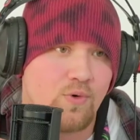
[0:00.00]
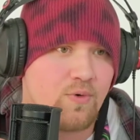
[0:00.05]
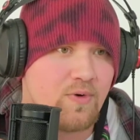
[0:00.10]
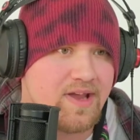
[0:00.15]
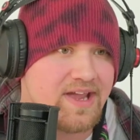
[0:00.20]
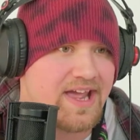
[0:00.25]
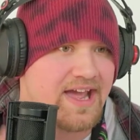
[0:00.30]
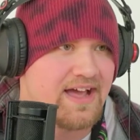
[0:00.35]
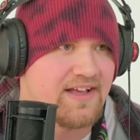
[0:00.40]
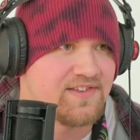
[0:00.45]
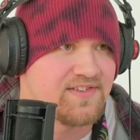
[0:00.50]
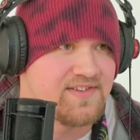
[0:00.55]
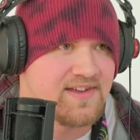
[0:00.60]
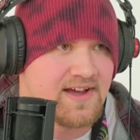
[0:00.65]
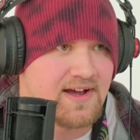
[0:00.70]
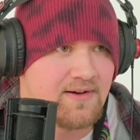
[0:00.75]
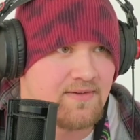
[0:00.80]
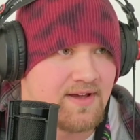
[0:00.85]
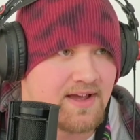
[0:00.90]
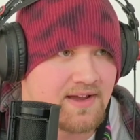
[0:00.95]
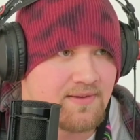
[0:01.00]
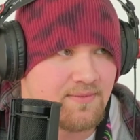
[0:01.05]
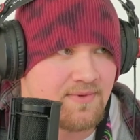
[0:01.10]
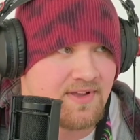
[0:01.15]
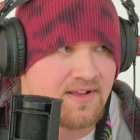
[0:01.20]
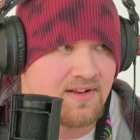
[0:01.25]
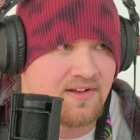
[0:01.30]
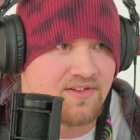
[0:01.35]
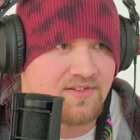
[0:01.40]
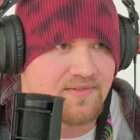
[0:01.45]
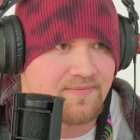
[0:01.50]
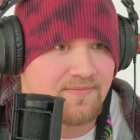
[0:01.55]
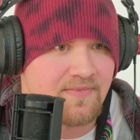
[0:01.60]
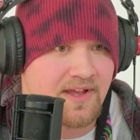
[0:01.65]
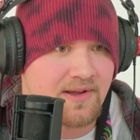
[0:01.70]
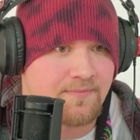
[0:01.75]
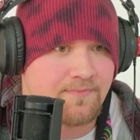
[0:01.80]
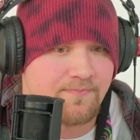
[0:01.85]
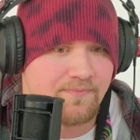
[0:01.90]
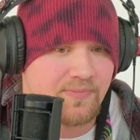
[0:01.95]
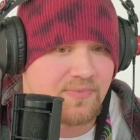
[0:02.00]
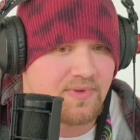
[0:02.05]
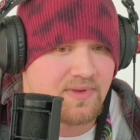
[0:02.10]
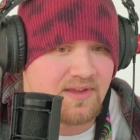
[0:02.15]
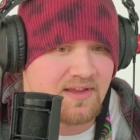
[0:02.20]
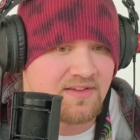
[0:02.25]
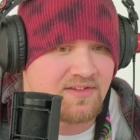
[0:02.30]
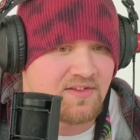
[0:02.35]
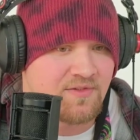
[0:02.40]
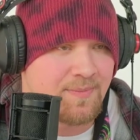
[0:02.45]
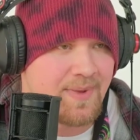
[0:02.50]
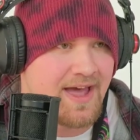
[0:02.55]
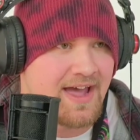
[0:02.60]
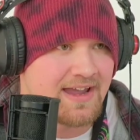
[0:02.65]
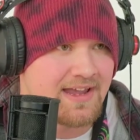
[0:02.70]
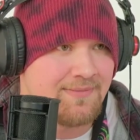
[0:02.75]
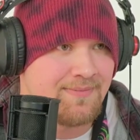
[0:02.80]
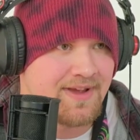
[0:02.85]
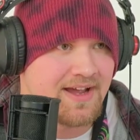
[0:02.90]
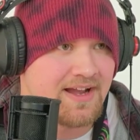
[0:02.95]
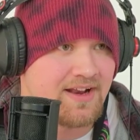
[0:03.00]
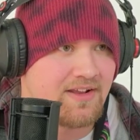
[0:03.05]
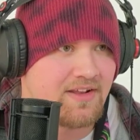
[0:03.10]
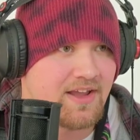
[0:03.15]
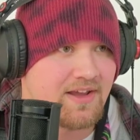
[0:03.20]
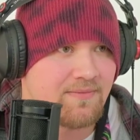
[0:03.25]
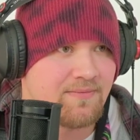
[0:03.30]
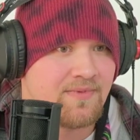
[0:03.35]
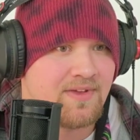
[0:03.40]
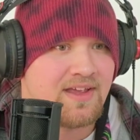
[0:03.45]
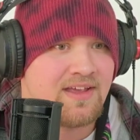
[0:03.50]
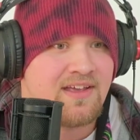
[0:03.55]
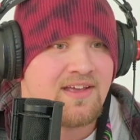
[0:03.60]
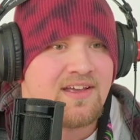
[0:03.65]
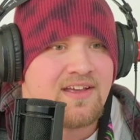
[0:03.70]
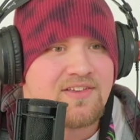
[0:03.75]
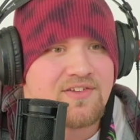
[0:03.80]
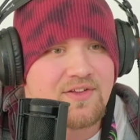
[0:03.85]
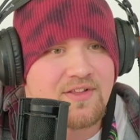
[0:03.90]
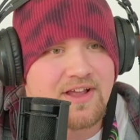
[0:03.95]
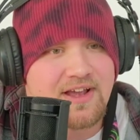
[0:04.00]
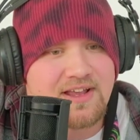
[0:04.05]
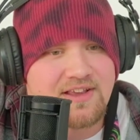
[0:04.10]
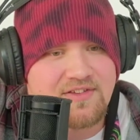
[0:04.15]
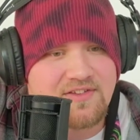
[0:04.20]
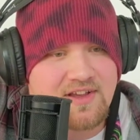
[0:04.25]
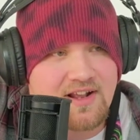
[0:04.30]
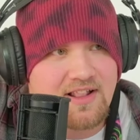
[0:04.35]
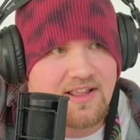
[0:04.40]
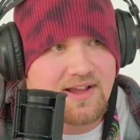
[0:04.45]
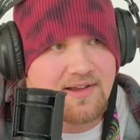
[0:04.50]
he has now, like in his like as his backing band, and like so like instead of like